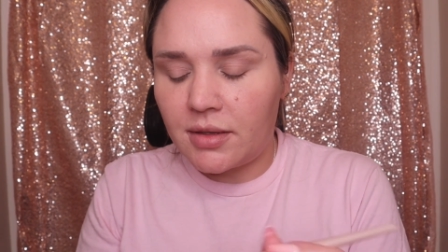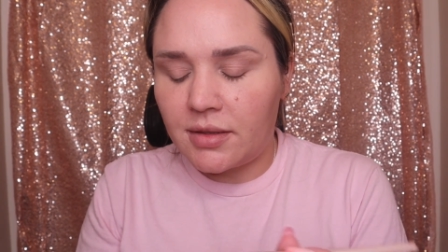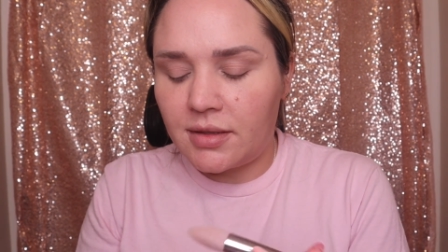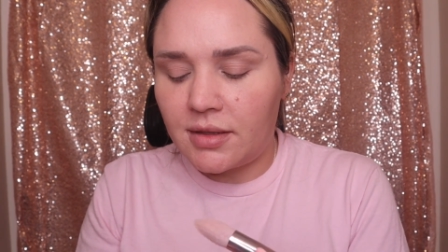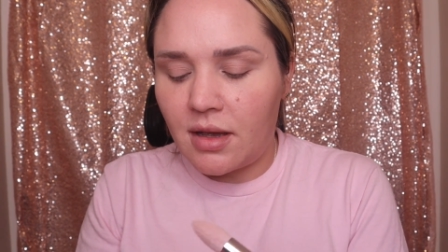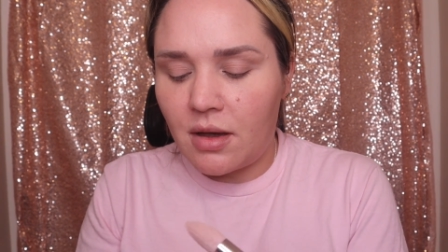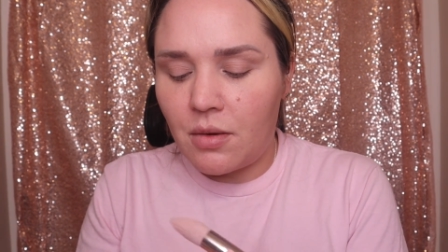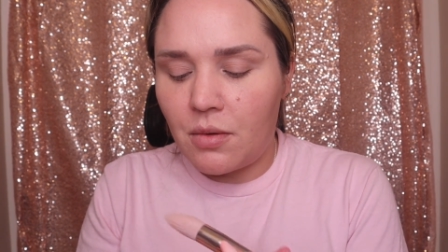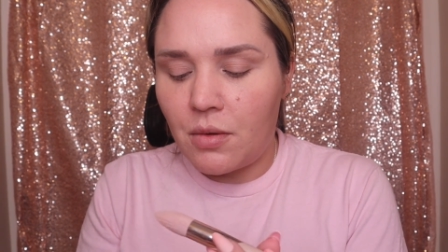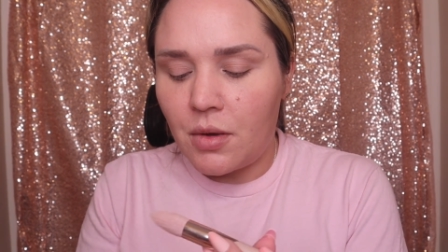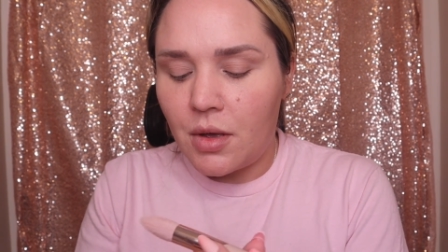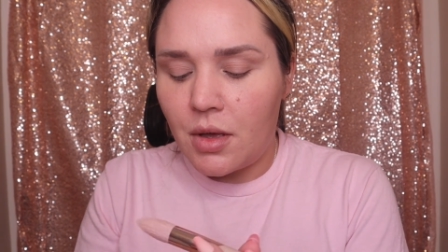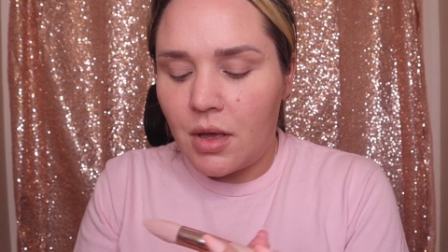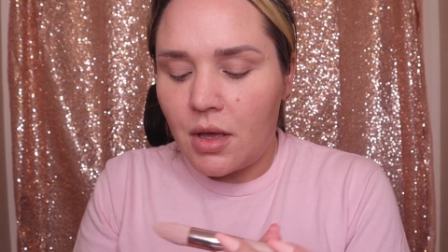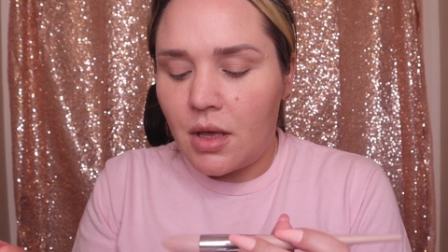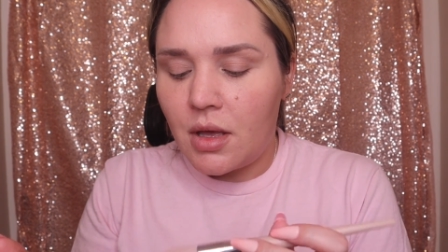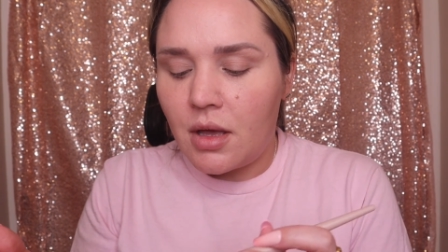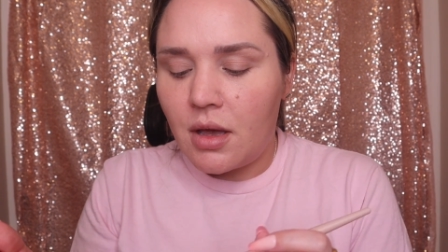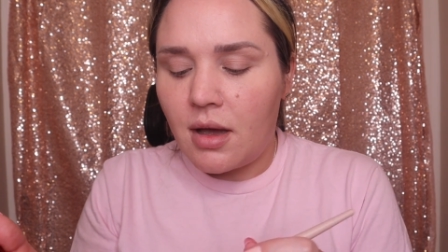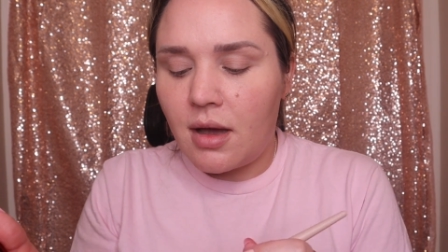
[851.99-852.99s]
So
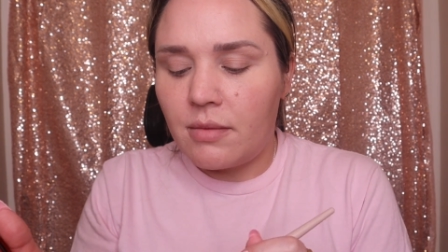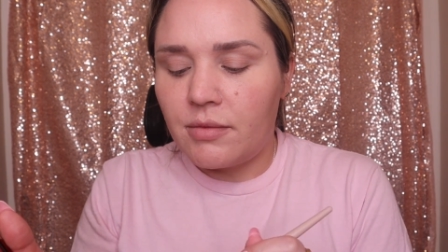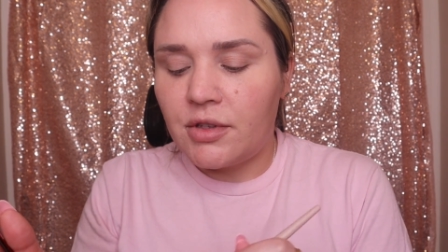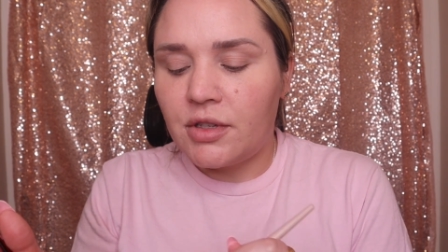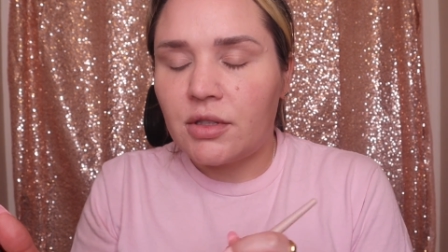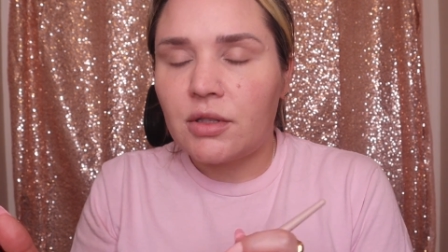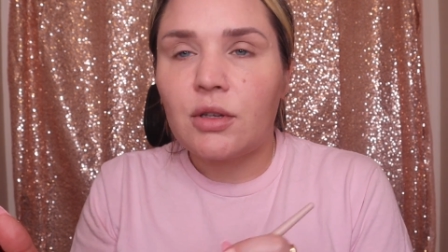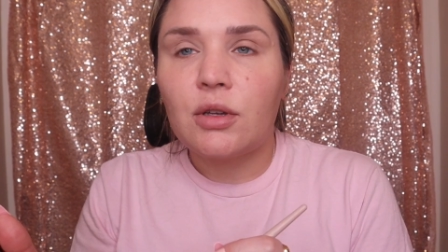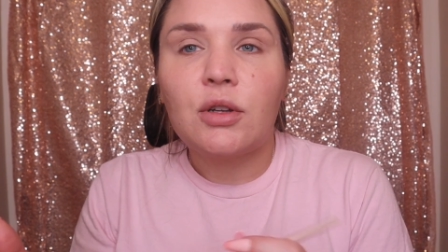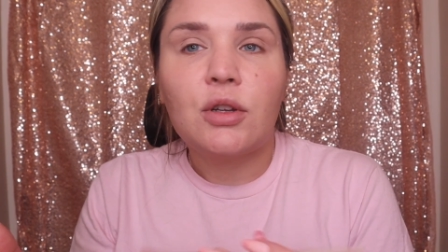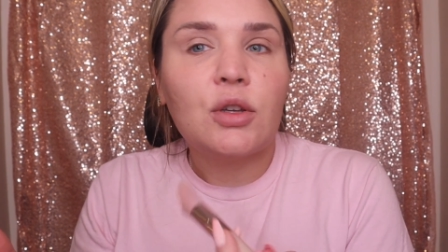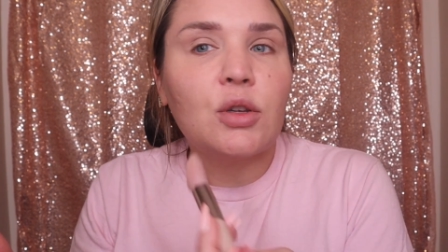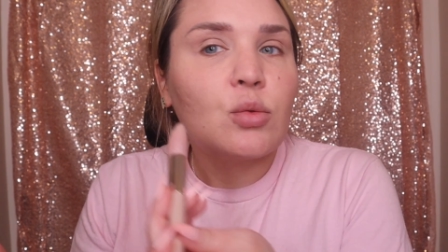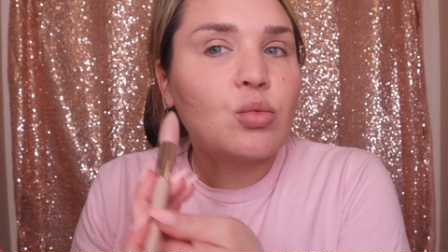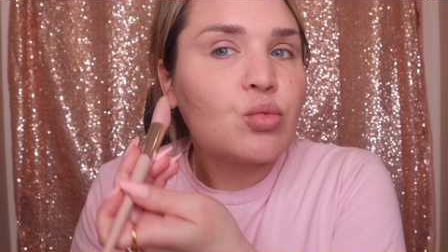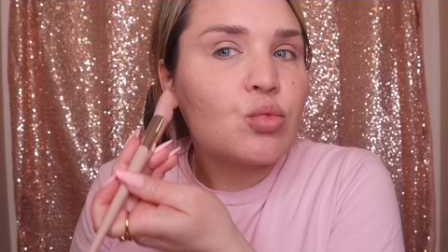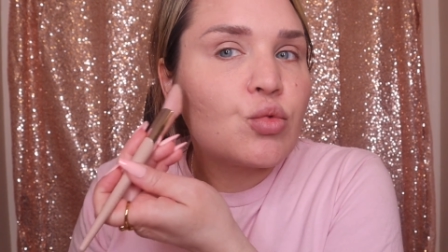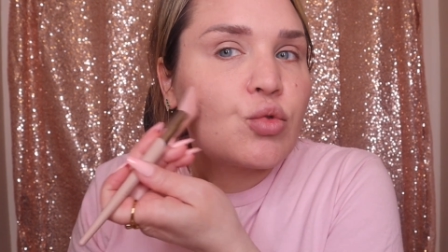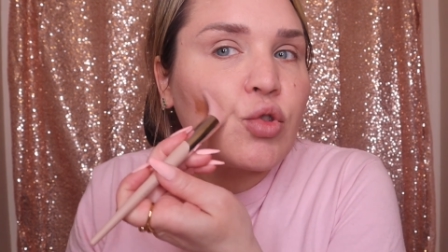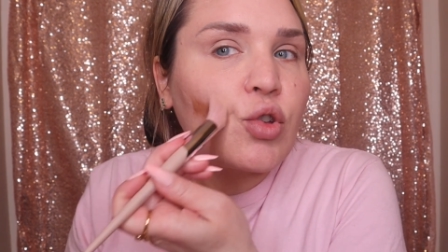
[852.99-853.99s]
I'm just going to
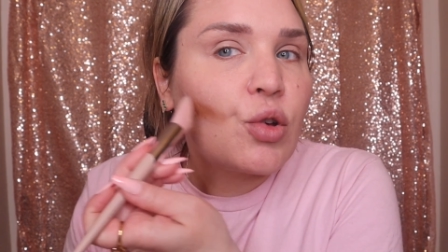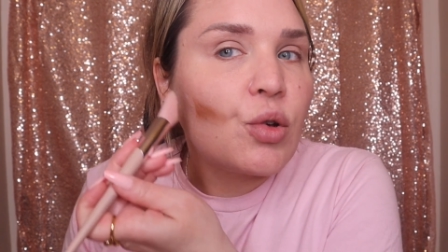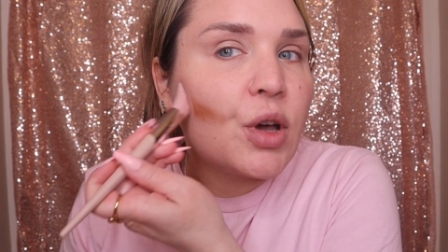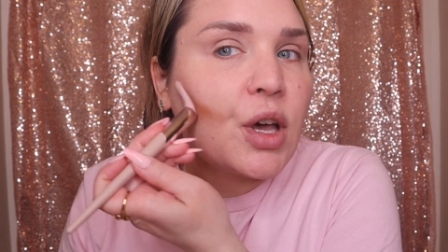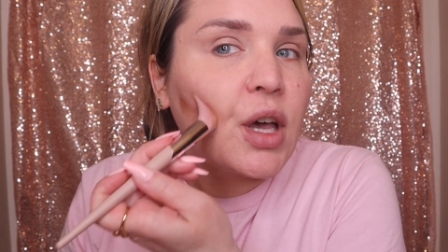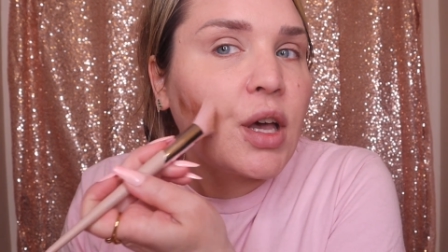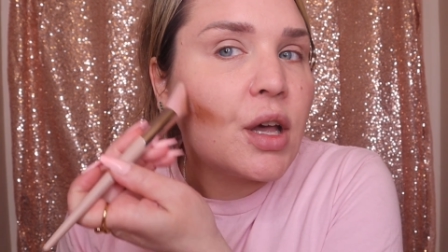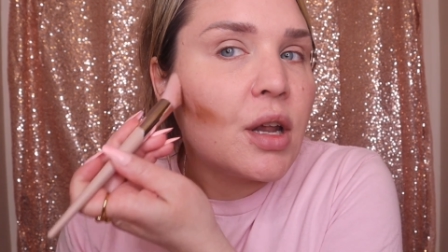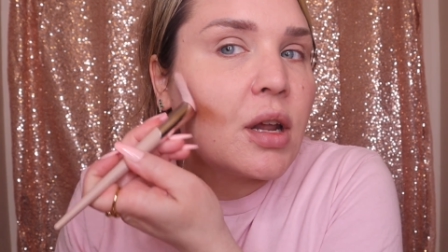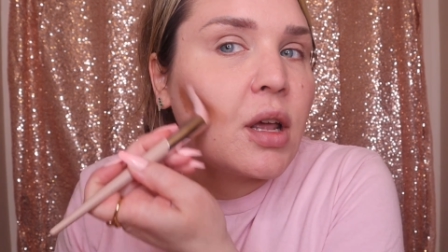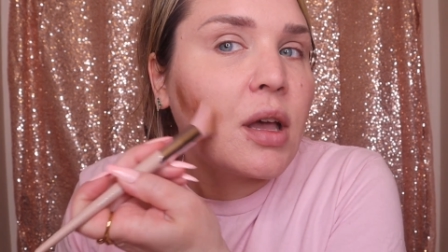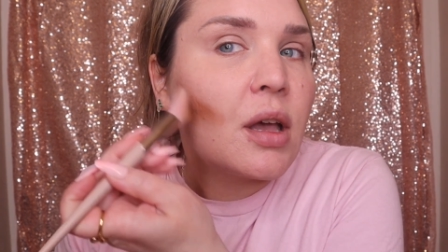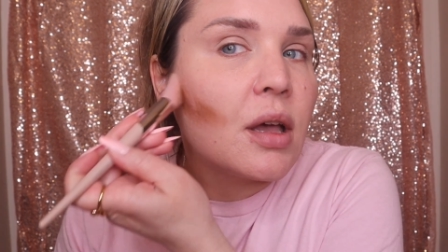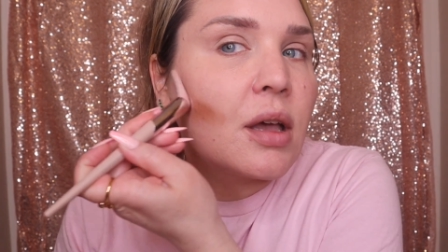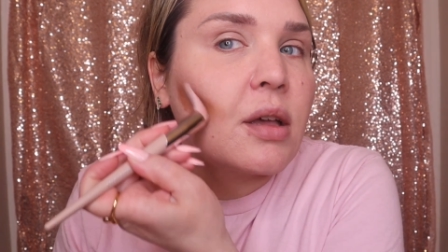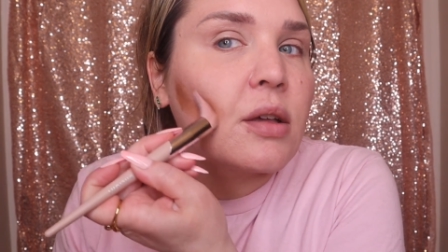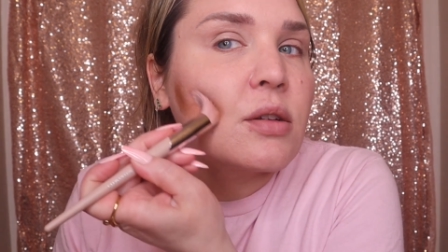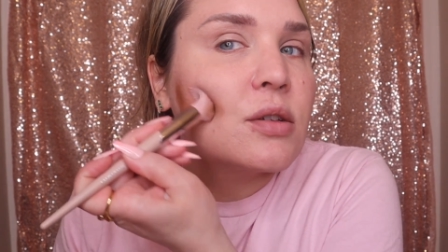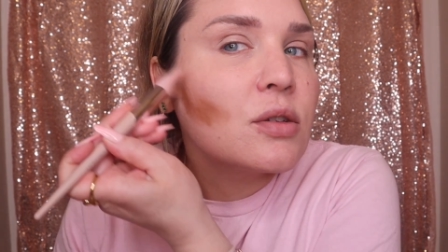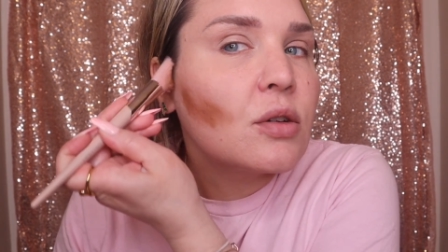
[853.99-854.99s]
go ahead
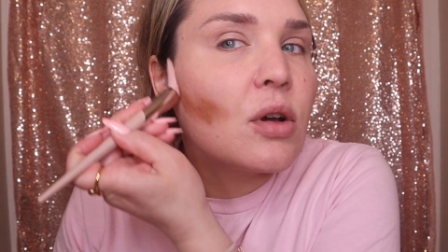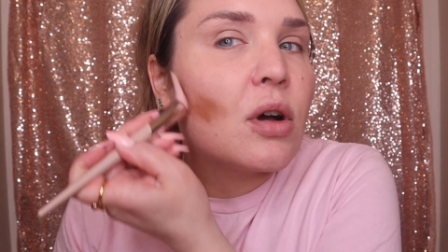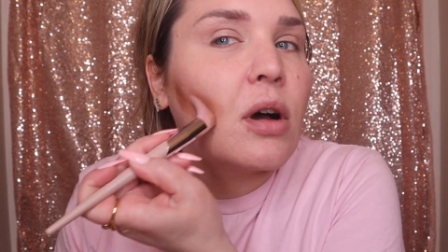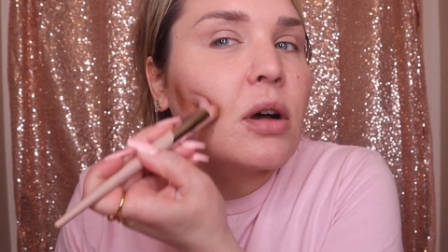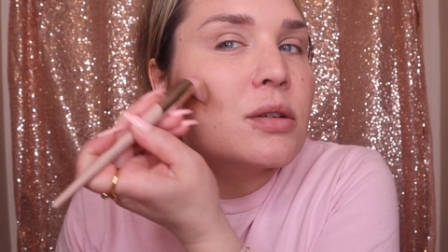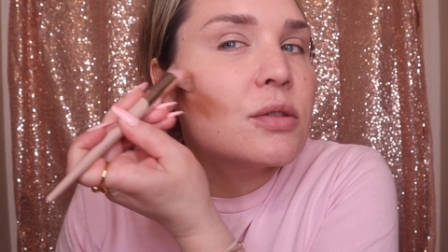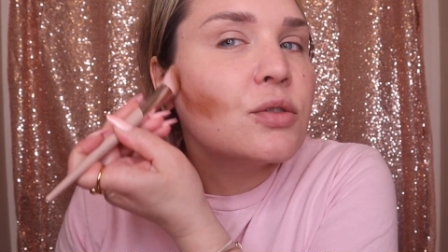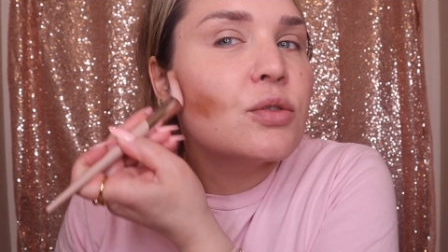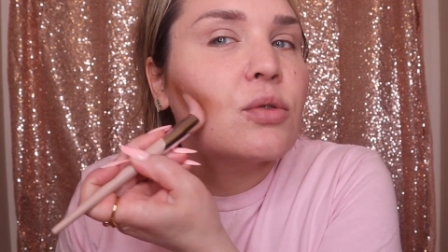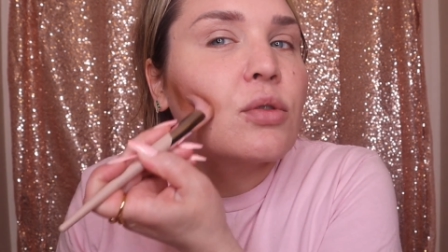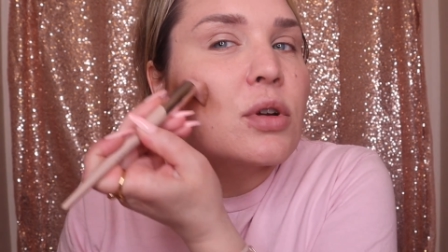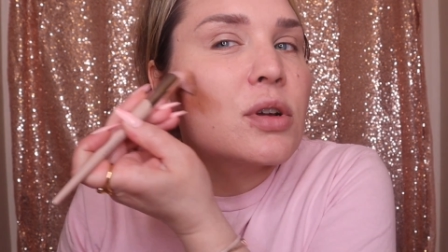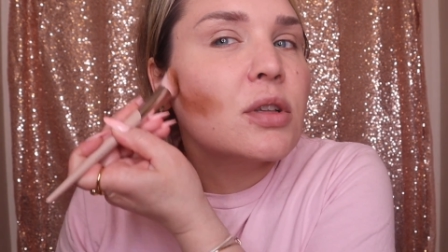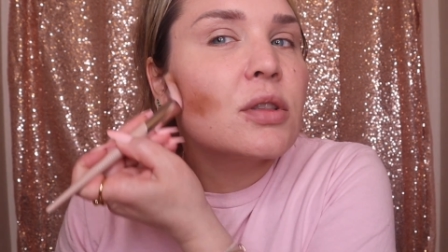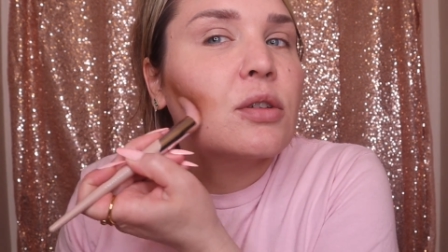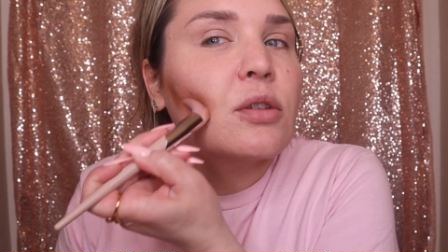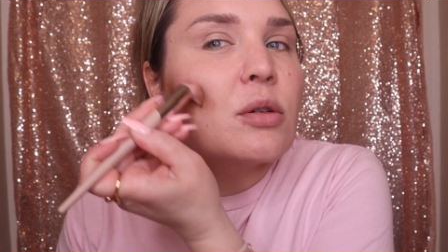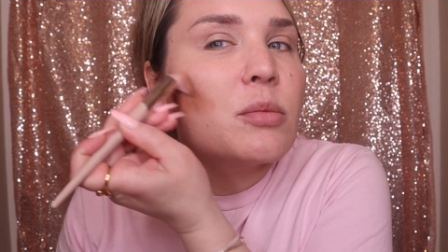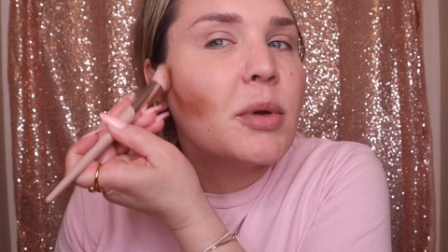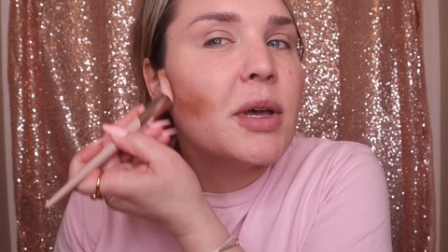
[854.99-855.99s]
and contour a
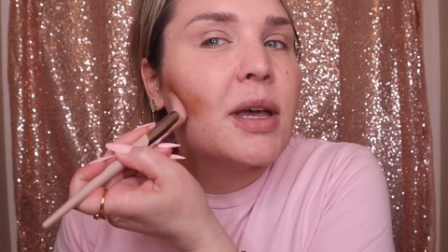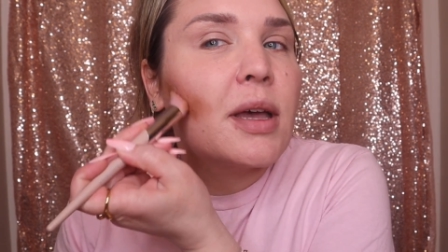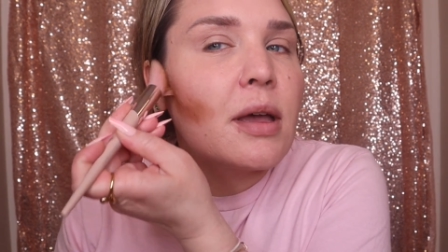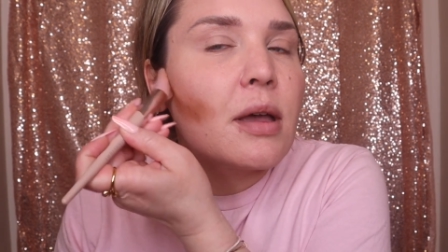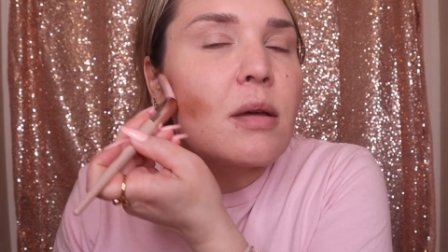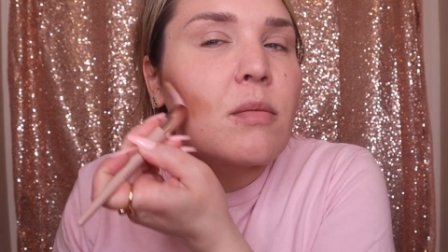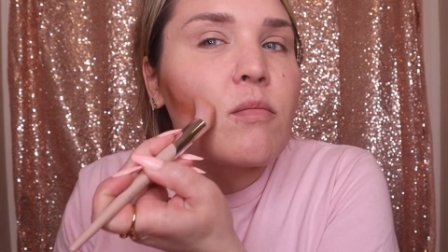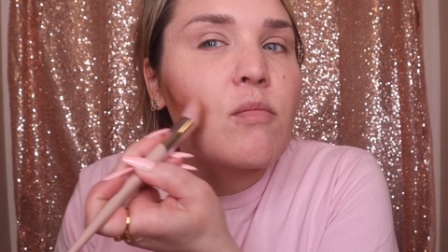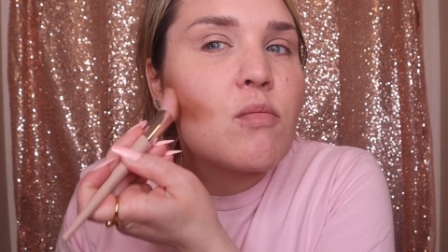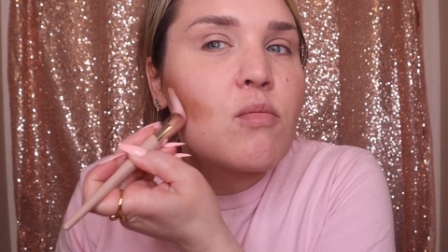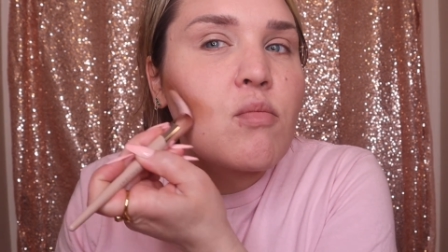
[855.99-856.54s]
little bit.